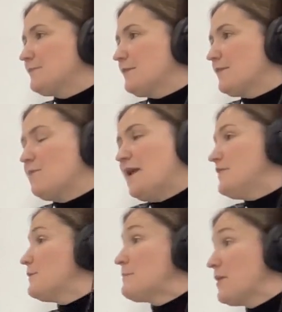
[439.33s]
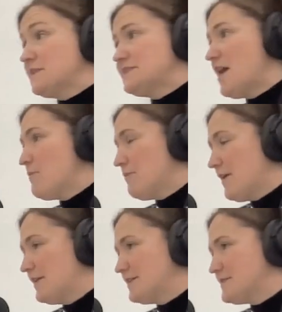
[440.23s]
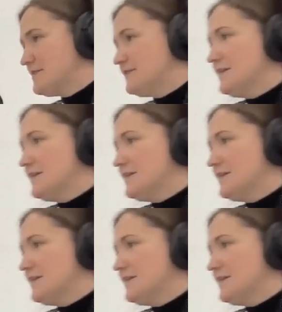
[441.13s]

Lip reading: the way that we mark down products.